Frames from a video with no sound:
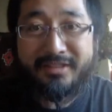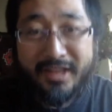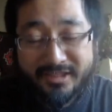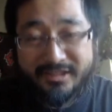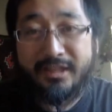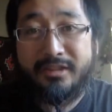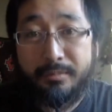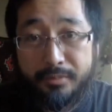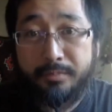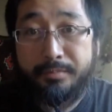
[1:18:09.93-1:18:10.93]
and that's not the
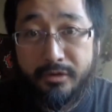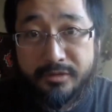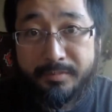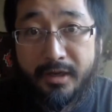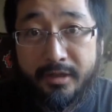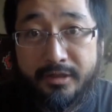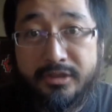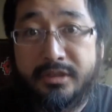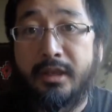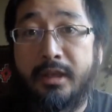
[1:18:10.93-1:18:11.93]
appropriate response.